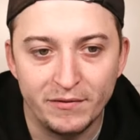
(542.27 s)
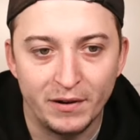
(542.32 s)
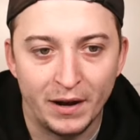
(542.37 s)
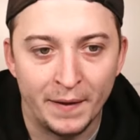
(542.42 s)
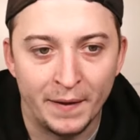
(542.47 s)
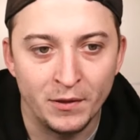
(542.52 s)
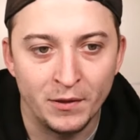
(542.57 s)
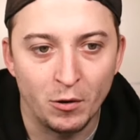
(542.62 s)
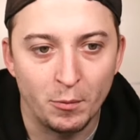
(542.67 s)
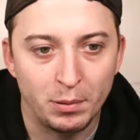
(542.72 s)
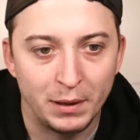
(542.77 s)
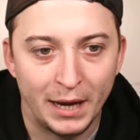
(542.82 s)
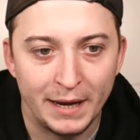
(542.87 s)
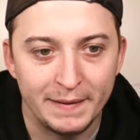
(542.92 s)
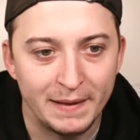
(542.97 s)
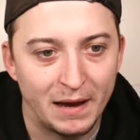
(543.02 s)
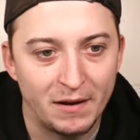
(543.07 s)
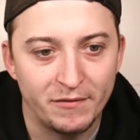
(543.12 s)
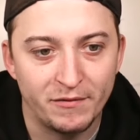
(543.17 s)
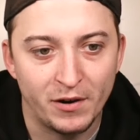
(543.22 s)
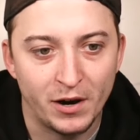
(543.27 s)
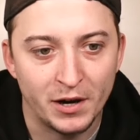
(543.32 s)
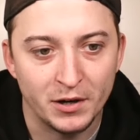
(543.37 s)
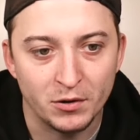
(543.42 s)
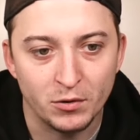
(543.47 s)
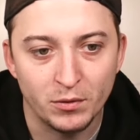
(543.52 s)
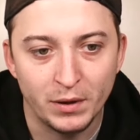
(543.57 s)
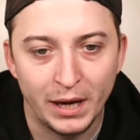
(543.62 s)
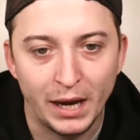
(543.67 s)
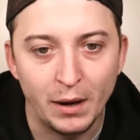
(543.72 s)
and not play that
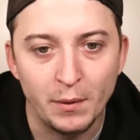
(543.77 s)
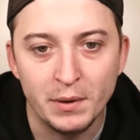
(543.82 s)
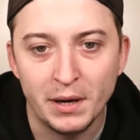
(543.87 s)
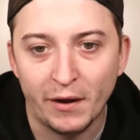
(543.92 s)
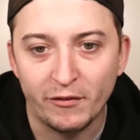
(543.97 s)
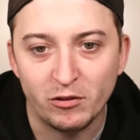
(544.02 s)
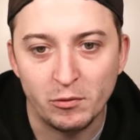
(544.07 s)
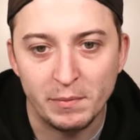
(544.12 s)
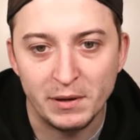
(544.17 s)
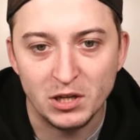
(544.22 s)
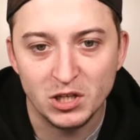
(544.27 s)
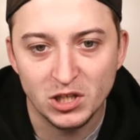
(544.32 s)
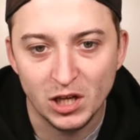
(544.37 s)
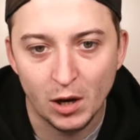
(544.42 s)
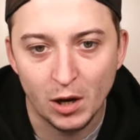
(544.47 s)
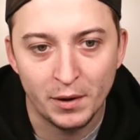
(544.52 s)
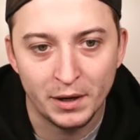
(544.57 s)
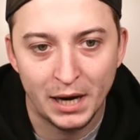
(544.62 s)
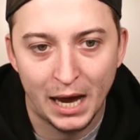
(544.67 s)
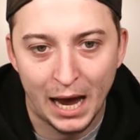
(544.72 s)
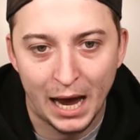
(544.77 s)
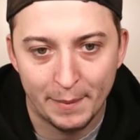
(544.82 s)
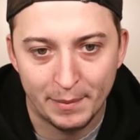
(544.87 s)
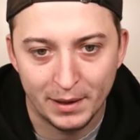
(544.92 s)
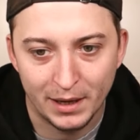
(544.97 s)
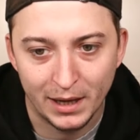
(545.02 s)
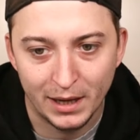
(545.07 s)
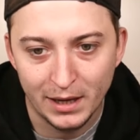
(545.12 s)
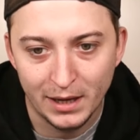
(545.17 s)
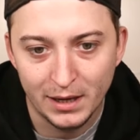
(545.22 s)
final. He would have to be so
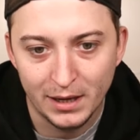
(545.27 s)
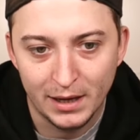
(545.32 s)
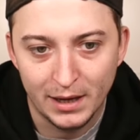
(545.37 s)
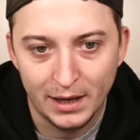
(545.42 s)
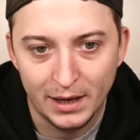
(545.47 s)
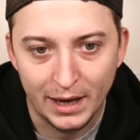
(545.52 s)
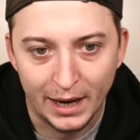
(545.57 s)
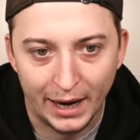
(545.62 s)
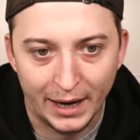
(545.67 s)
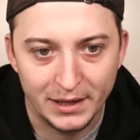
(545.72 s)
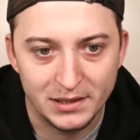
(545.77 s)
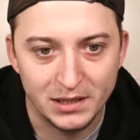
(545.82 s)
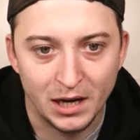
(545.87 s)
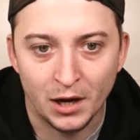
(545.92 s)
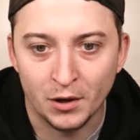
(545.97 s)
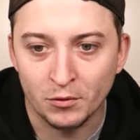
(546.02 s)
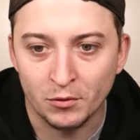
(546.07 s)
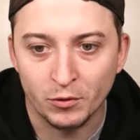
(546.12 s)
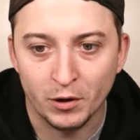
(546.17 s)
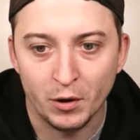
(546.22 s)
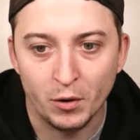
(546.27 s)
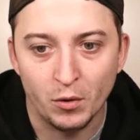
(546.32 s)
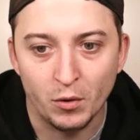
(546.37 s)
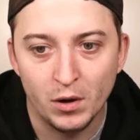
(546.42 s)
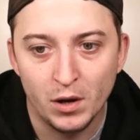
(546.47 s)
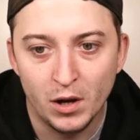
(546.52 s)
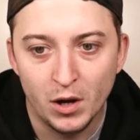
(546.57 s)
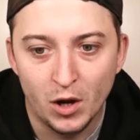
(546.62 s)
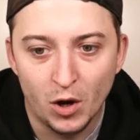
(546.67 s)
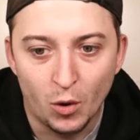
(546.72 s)
unhappy. It's unreal,
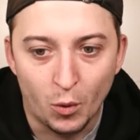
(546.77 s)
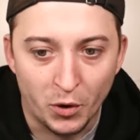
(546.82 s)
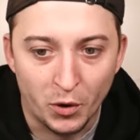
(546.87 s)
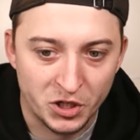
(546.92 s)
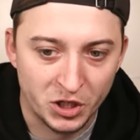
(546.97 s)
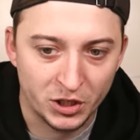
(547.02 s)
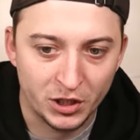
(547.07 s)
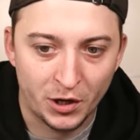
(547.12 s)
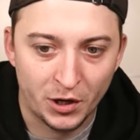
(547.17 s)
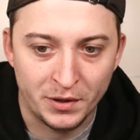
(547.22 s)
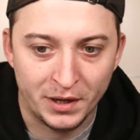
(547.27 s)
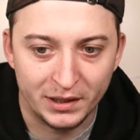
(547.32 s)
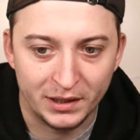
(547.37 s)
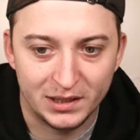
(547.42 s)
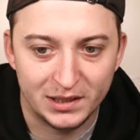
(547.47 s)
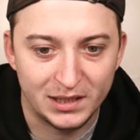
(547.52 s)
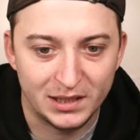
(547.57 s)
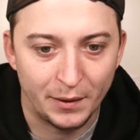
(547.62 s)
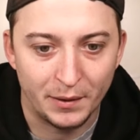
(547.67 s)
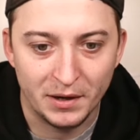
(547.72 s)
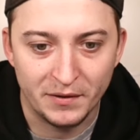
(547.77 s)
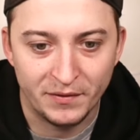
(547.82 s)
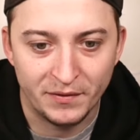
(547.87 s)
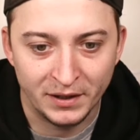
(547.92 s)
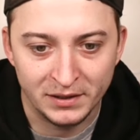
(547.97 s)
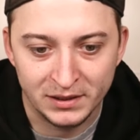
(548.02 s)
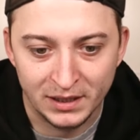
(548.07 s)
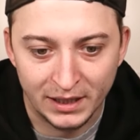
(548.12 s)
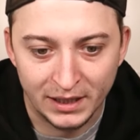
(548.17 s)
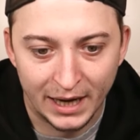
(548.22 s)
which I don't necessarily think
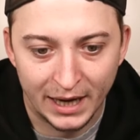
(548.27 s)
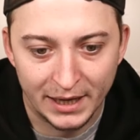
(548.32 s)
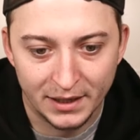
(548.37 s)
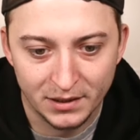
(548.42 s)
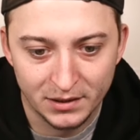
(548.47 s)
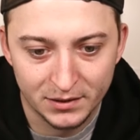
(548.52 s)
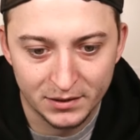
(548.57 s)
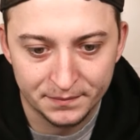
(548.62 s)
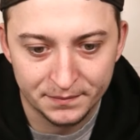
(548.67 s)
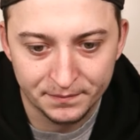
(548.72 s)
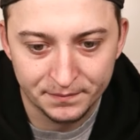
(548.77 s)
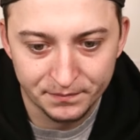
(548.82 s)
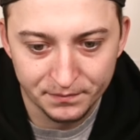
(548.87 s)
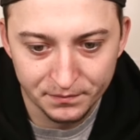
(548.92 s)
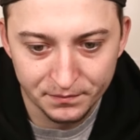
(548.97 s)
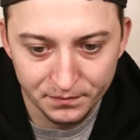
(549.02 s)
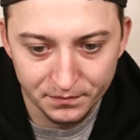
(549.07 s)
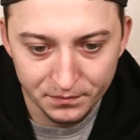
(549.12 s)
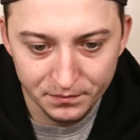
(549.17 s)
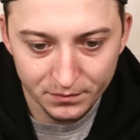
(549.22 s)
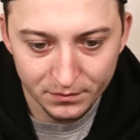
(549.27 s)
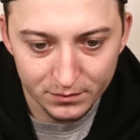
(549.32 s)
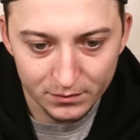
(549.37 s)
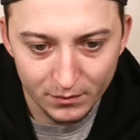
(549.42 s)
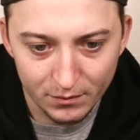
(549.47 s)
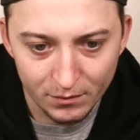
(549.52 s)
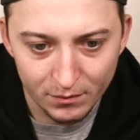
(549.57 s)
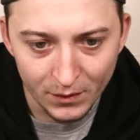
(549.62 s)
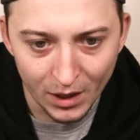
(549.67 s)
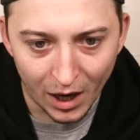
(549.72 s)
is the case.
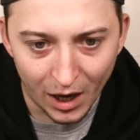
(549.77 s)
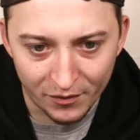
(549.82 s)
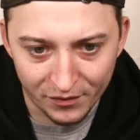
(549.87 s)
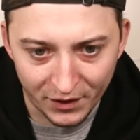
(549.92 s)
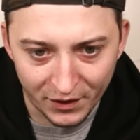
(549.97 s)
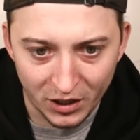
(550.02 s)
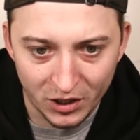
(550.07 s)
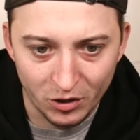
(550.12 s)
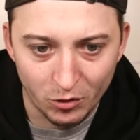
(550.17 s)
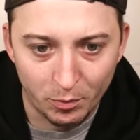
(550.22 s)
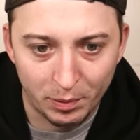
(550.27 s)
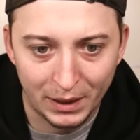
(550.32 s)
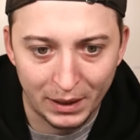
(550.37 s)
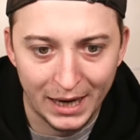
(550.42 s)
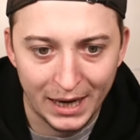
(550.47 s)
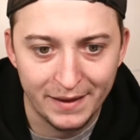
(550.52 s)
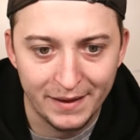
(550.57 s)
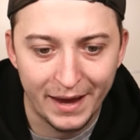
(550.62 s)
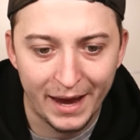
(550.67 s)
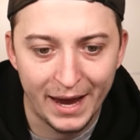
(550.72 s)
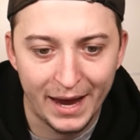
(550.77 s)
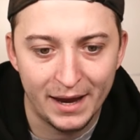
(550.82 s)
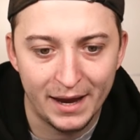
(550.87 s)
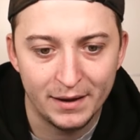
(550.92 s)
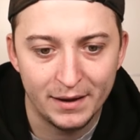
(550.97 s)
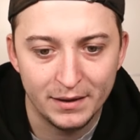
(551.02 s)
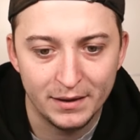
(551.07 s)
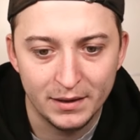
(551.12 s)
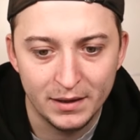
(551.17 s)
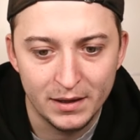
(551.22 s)
I think he'll play there.
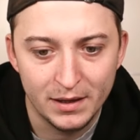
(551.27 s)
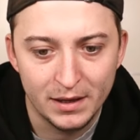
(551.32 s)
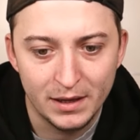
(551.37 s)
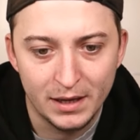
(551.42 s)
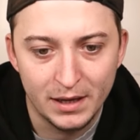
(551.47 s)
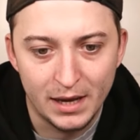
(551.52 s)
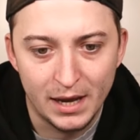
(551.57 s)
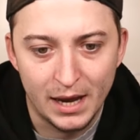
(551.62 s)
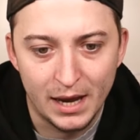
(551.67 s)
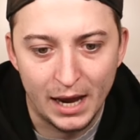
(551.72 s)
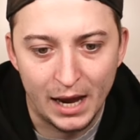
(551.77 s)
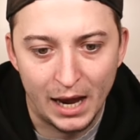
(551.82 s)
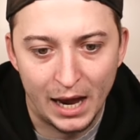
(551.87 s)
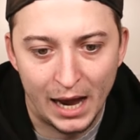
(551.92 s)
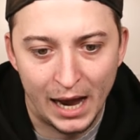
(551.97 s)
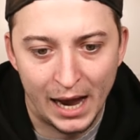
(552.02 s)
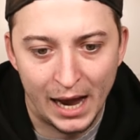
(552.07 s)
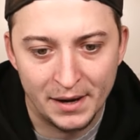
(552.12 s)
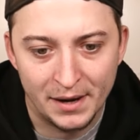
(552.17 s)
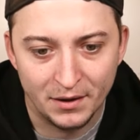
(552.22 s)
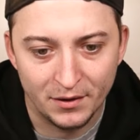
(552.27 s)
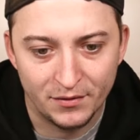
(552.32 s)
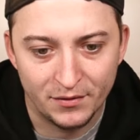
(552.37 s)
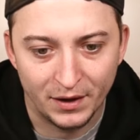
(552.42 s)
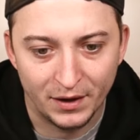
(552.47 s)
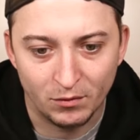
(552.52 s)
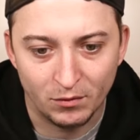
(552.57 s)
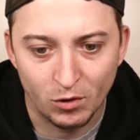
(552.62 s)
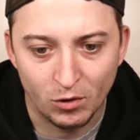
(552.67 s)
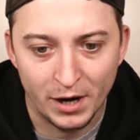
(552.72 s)
And I
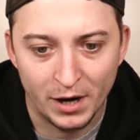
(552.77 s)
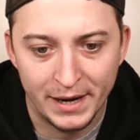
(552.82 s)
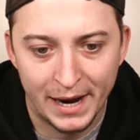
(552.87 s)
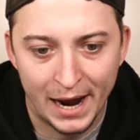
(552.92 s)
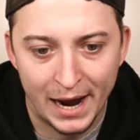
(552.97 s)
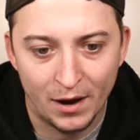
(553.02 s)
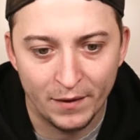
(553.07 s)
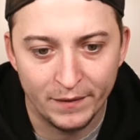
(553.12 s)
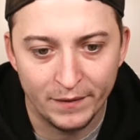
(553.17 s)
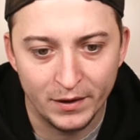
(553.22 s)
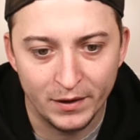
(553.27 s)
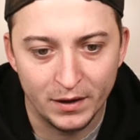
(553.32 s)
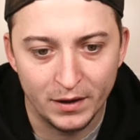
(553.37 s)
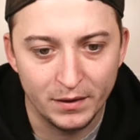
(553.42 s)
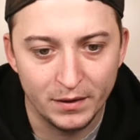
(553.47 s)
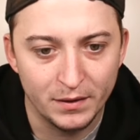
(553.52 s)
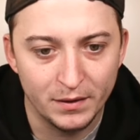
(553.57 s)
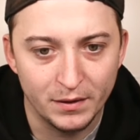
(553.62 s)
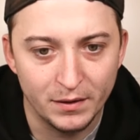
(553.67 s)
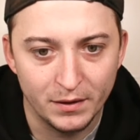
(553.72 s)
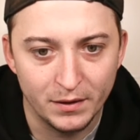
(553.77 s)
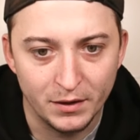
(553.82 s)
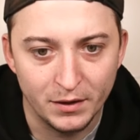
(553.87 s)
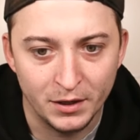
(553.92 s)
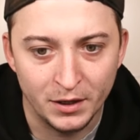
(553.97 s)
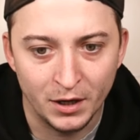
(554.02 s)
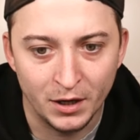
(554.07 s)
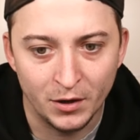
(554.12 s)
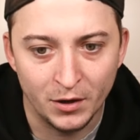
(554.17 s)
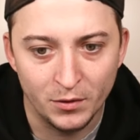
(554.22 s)
think right now that, you
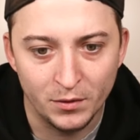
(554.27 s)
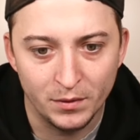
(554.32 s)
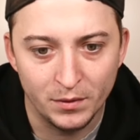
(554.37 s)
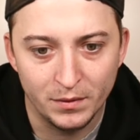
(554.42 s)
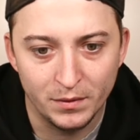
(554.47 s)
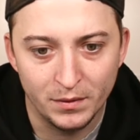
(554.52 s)
know,